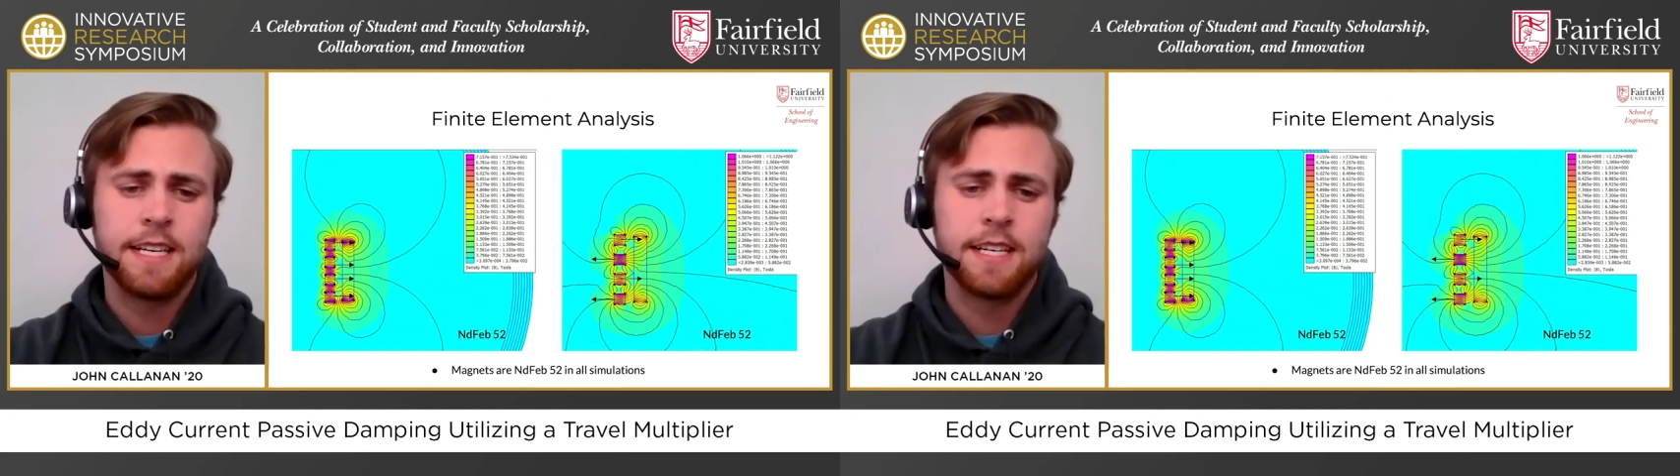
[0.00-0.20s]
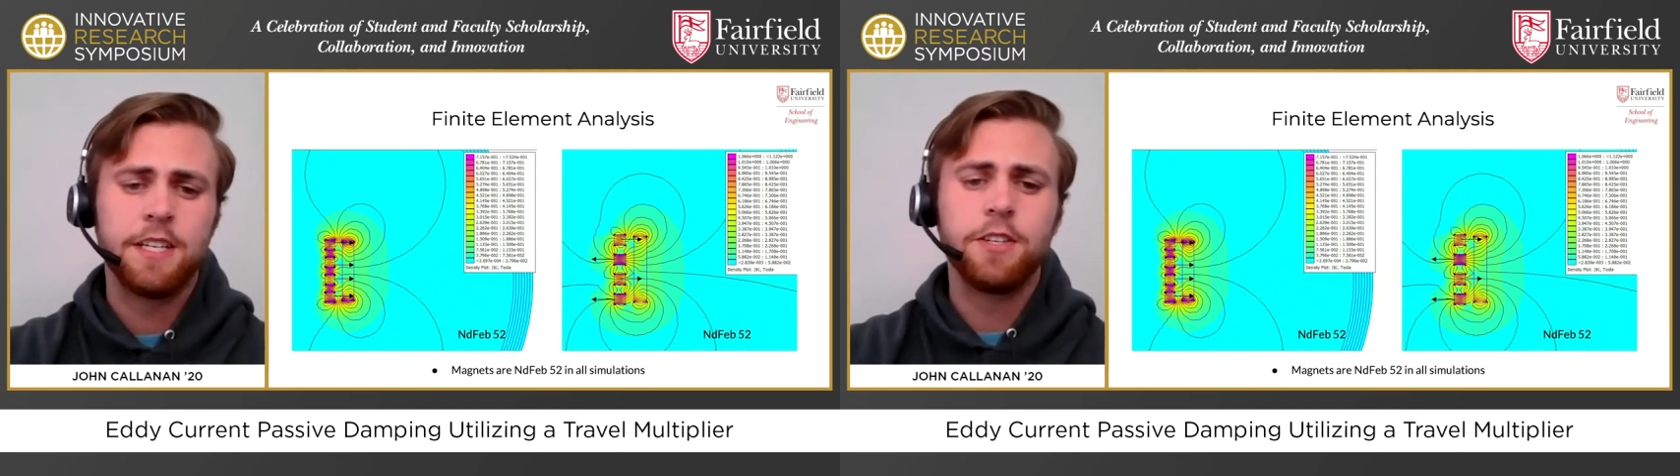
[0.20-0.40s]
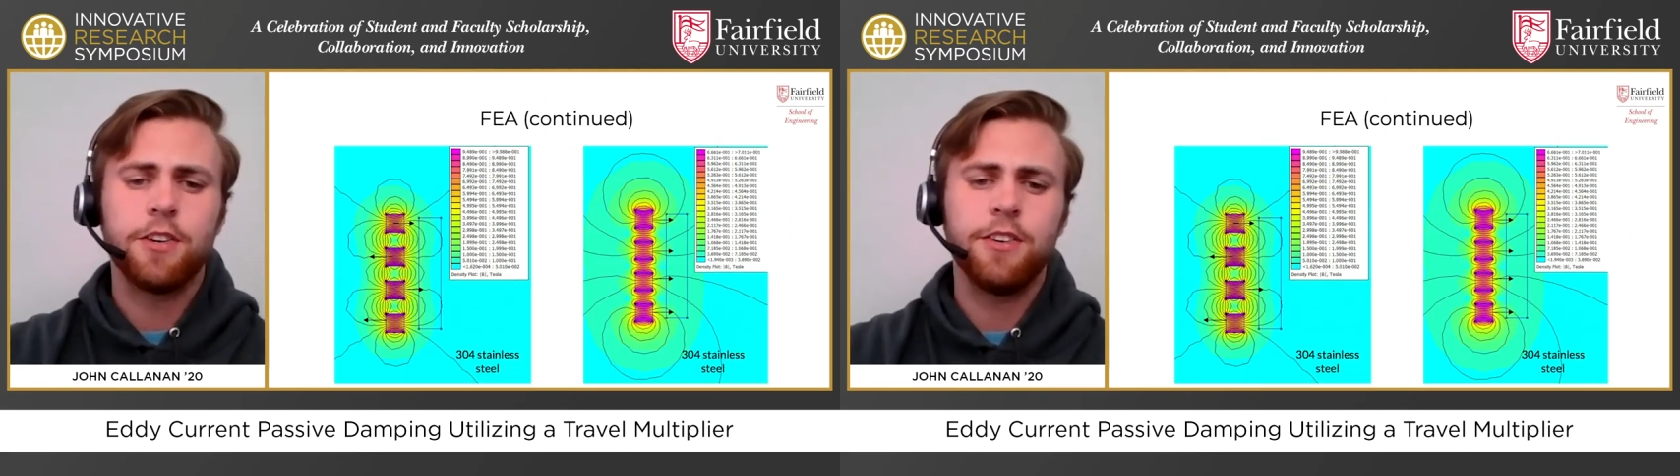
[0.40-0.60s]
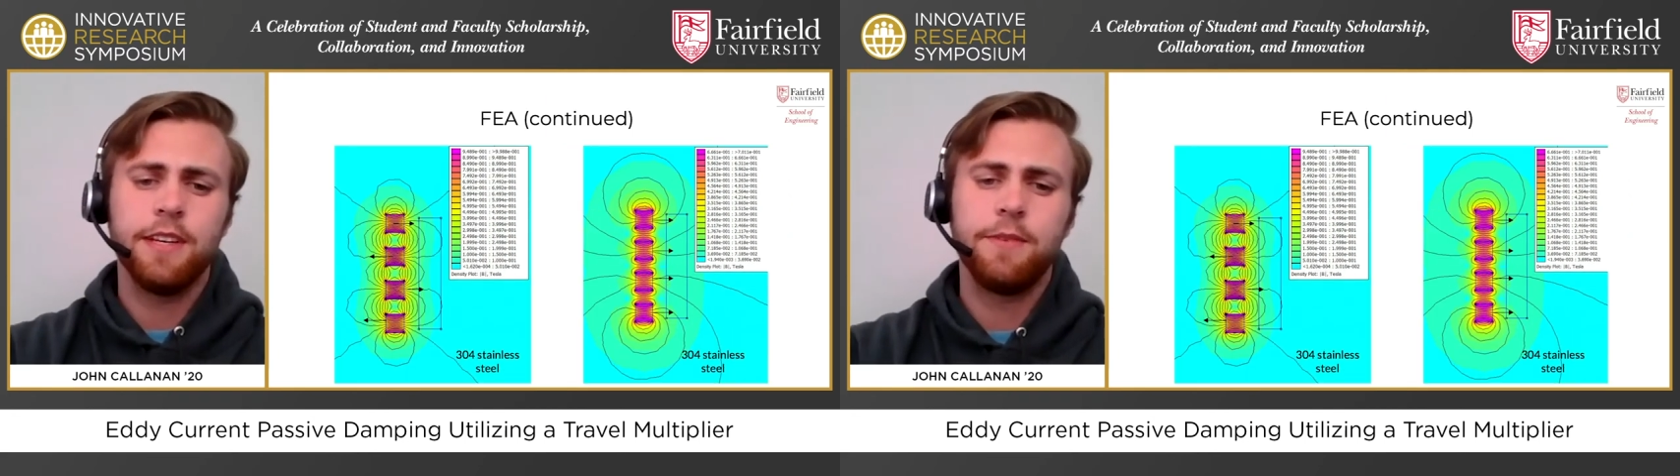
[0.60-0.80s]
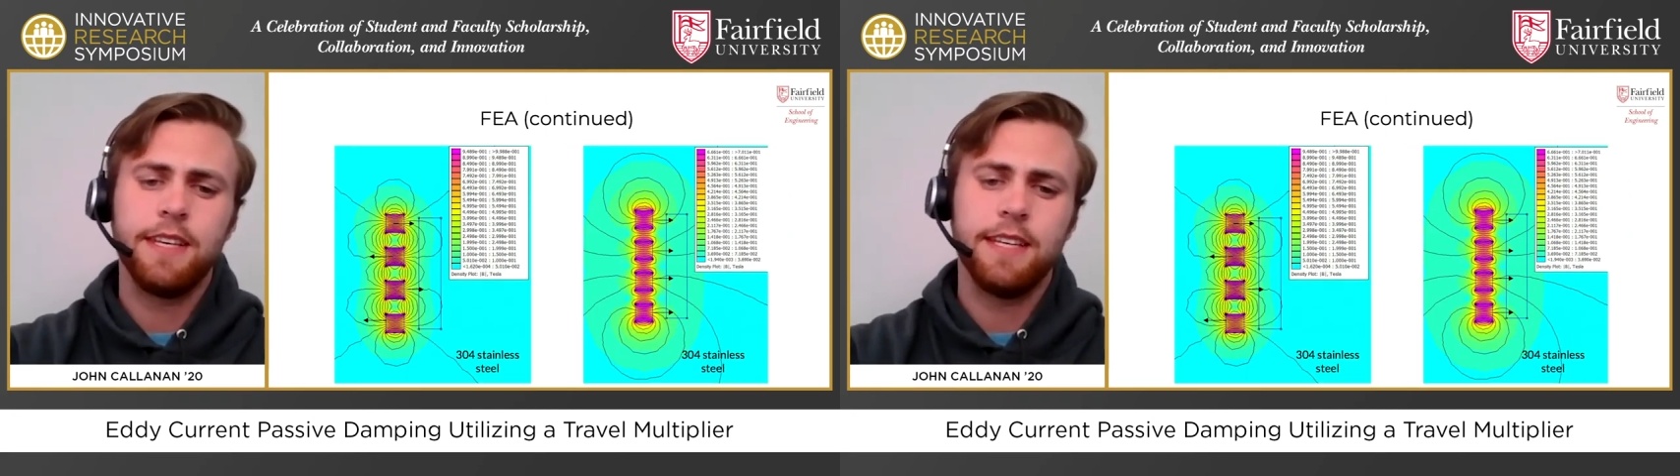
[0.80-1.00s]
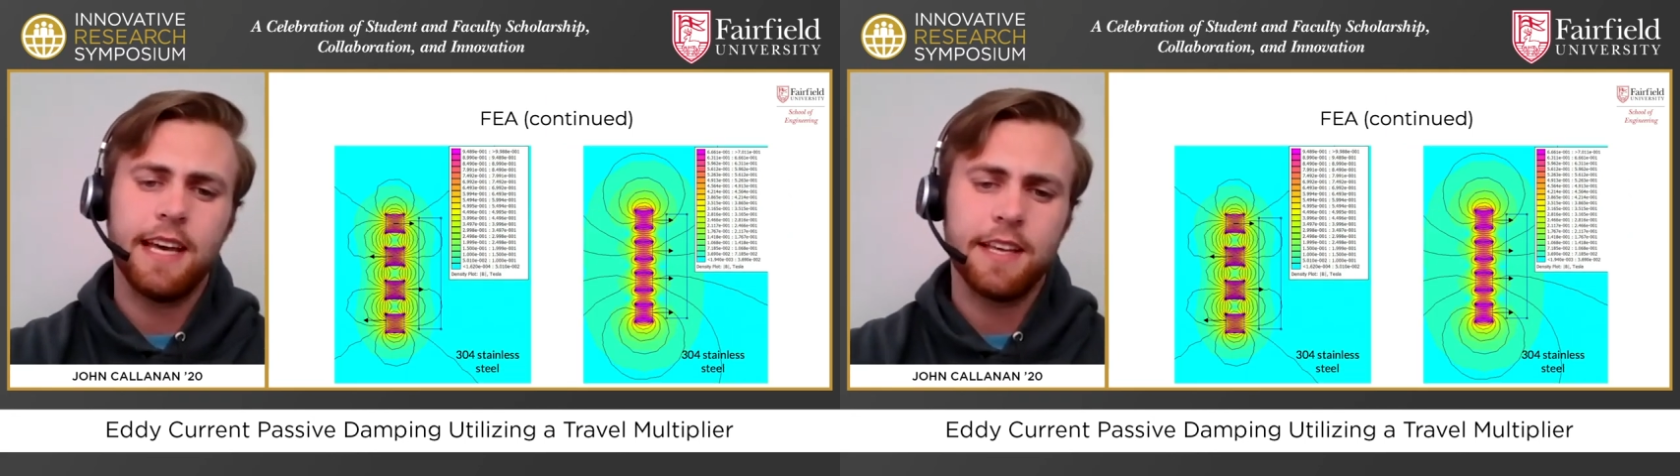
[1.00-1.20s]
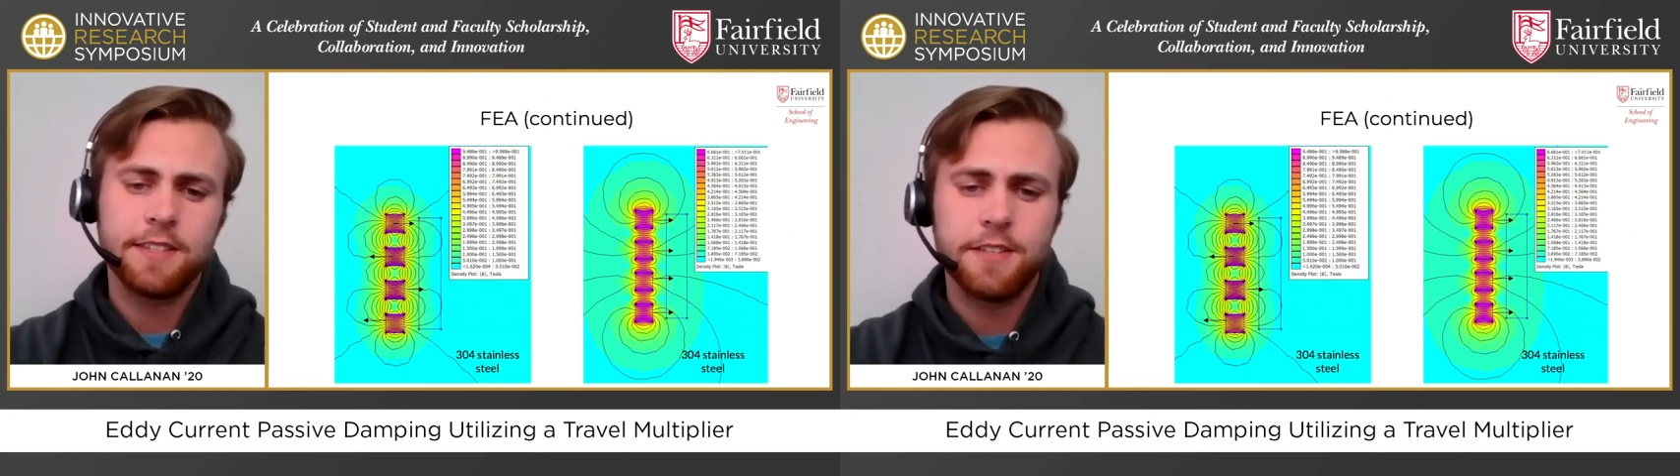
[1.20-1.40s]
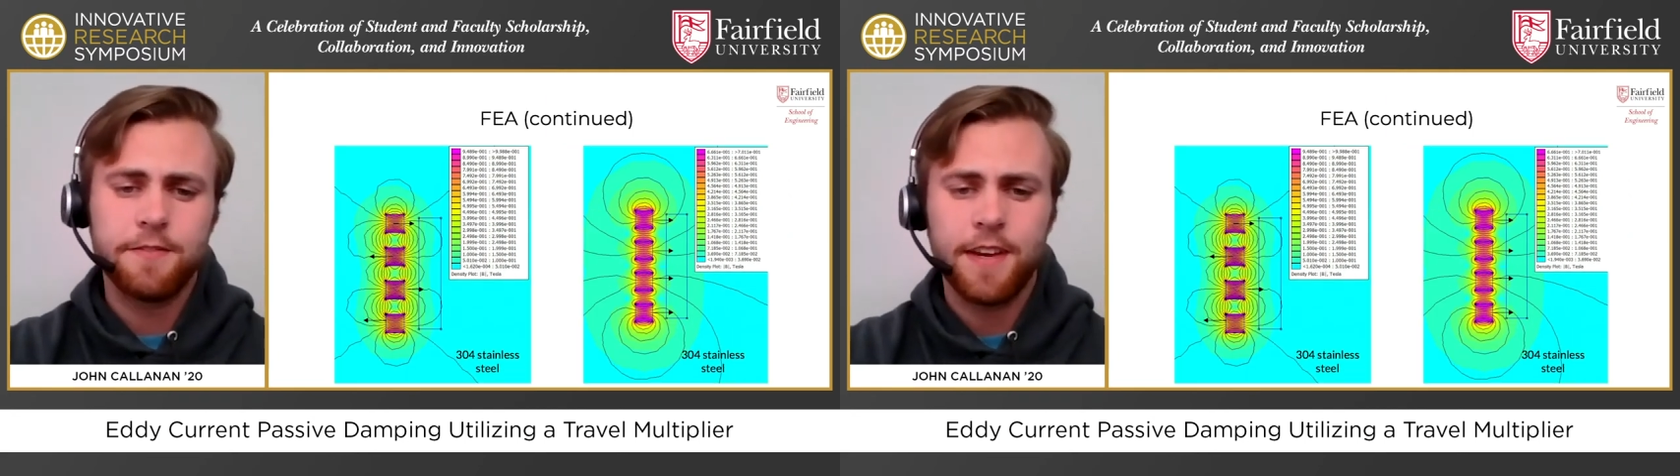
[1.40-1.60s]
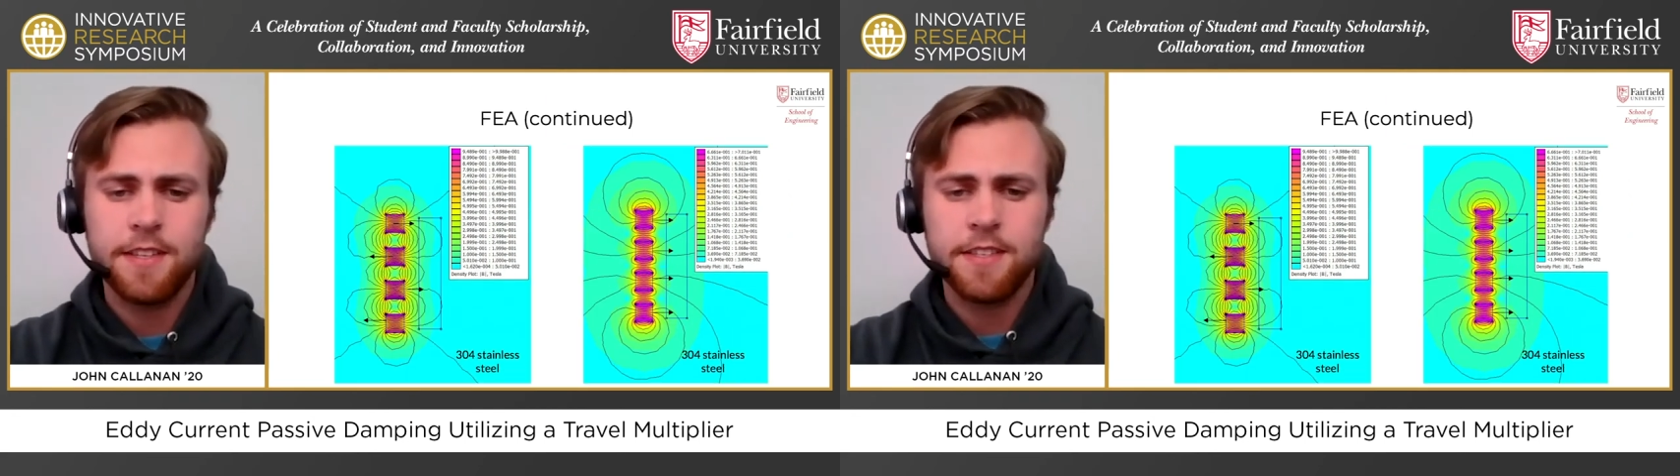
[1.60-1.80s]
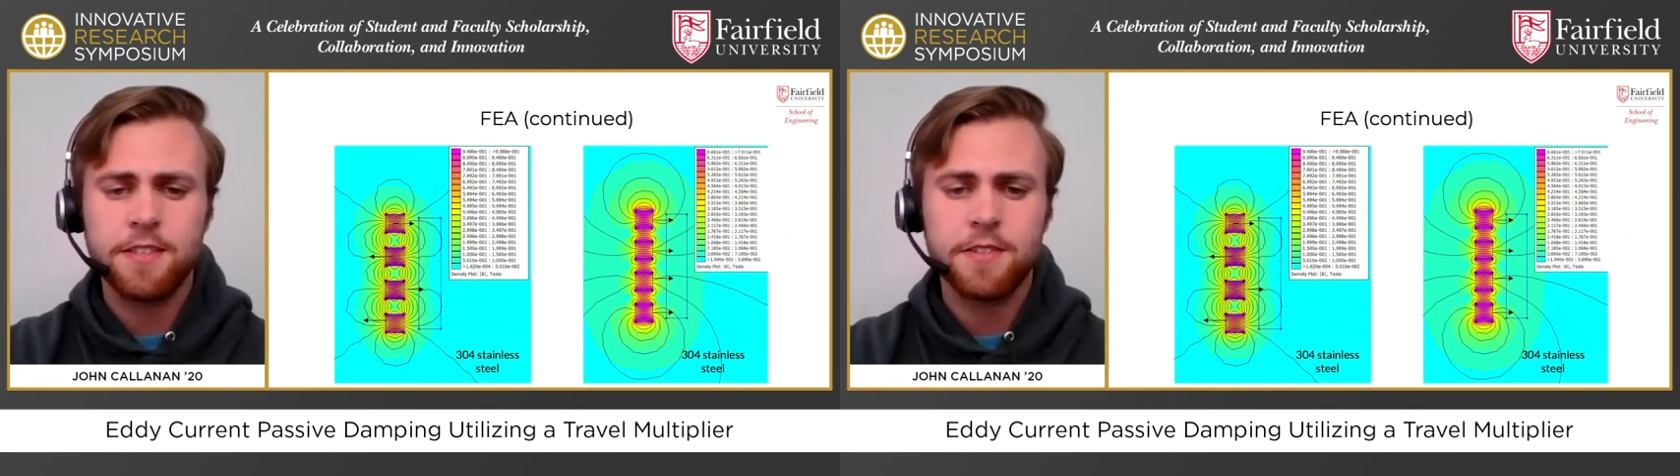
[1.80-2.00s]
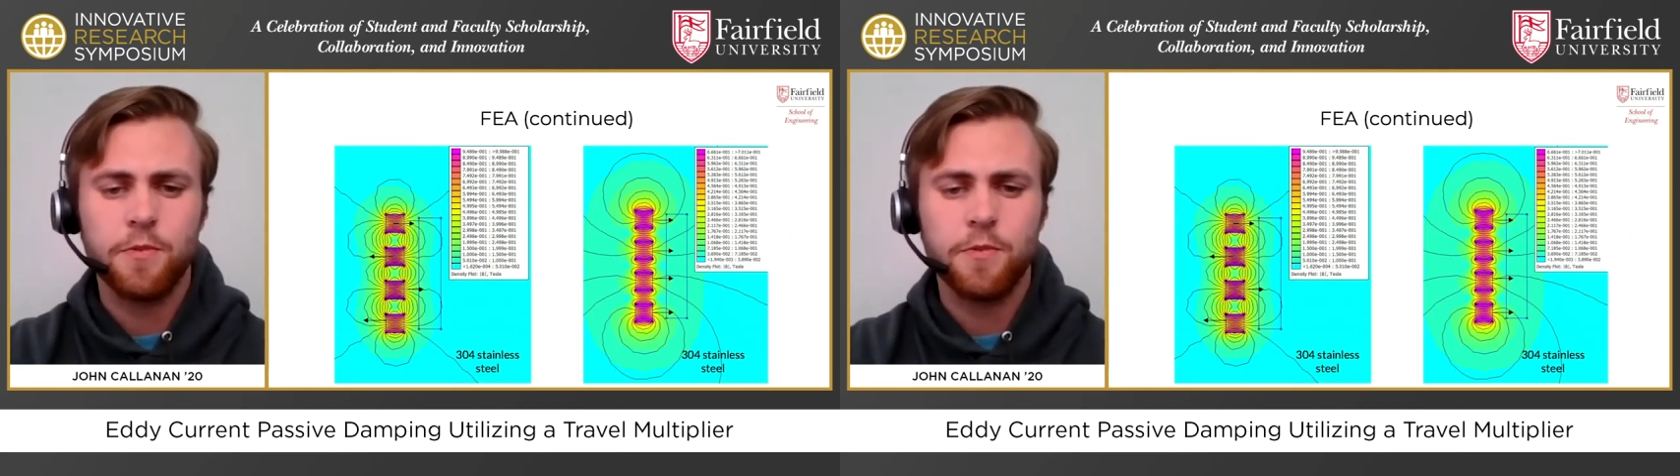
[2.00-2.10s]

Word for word: Concurrently with the analysis phases,